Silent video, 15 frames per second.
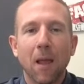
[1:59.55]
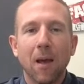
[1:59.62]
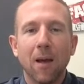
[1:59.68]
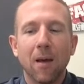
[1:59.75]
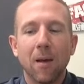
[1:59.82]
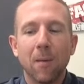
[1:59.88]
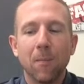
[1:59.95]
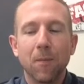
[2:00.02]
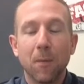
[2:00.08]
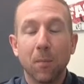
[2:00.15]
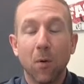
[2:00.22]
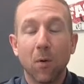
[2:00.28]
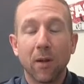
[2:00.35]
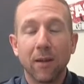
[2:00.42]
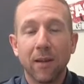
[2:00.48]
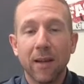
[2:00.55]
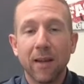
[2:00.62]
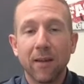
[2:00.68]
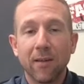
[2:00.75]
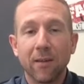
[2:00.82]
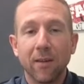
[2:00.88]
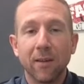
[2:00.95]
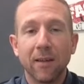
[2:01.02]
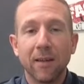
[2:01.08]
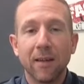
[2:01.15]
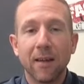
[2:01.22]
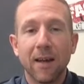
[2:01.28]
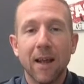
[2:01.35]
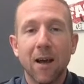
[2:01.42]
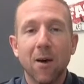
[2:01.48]
The broken links certainly
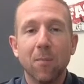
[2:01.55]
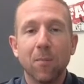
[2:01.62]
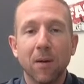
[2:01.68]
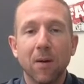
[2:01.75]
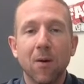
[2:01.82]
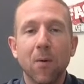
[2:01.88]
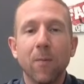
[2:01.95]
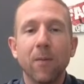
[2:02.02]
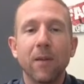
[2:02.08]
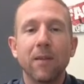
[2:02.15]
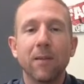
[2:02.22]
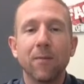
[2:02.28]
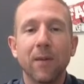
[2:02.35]
didn't help, but hopefully the